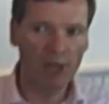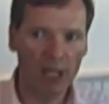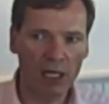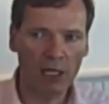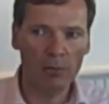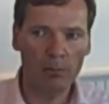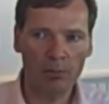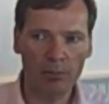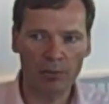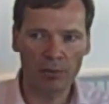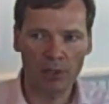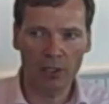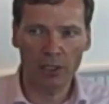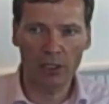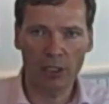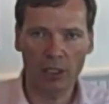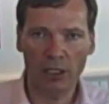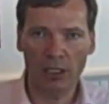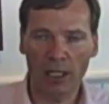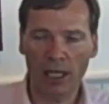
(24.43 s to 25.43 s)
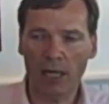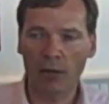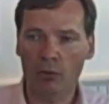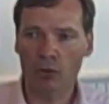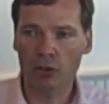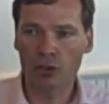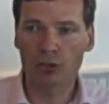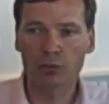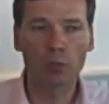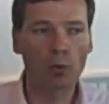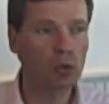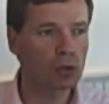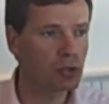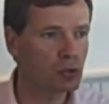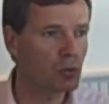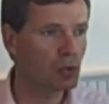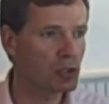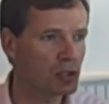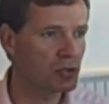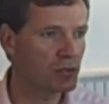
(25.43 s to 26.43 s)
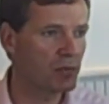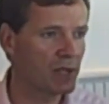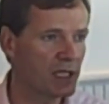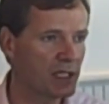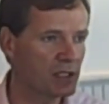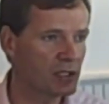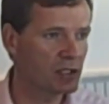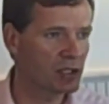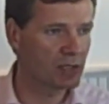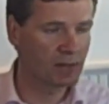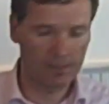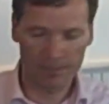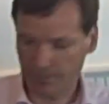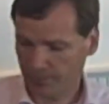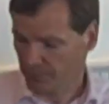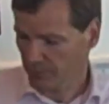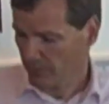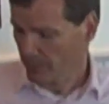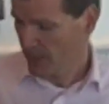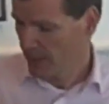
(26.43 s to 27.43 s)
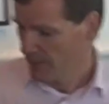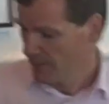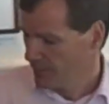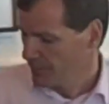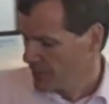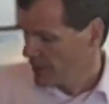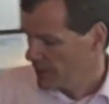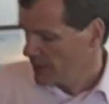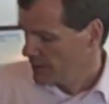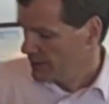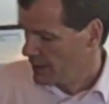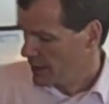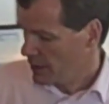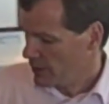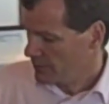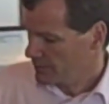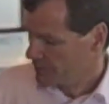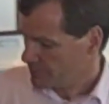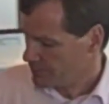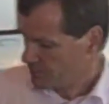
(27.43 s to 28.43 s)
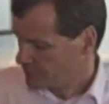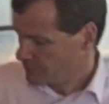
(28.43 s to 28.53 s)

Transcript: develop our sports watch range. Now,